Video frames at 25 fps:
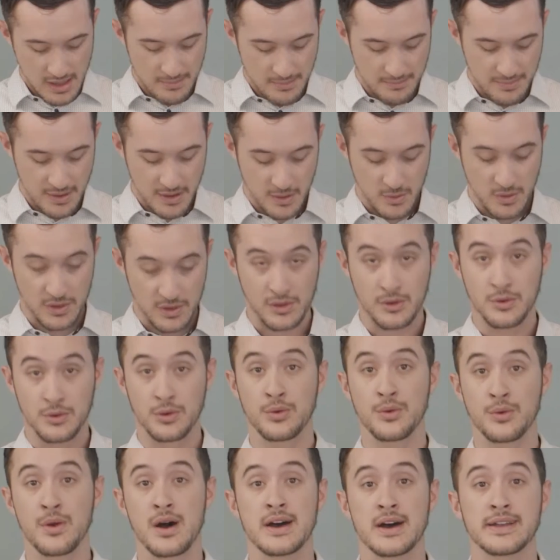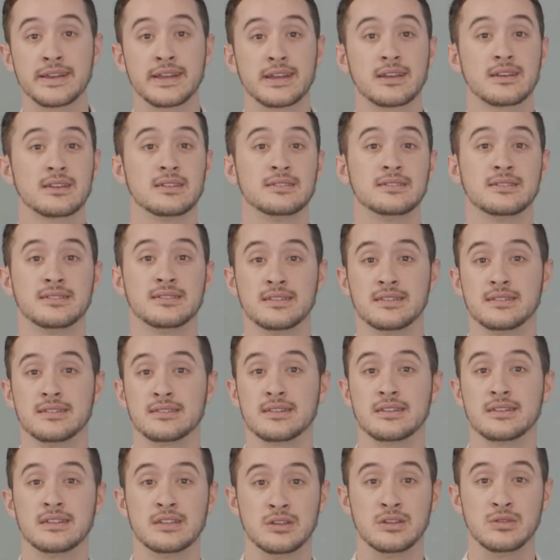But with chronic,
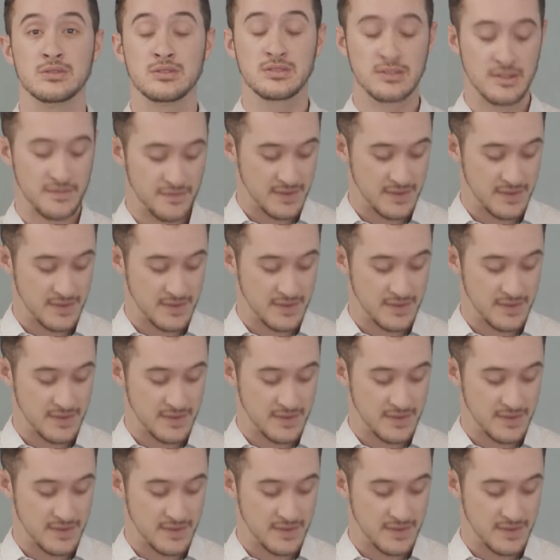consistent use of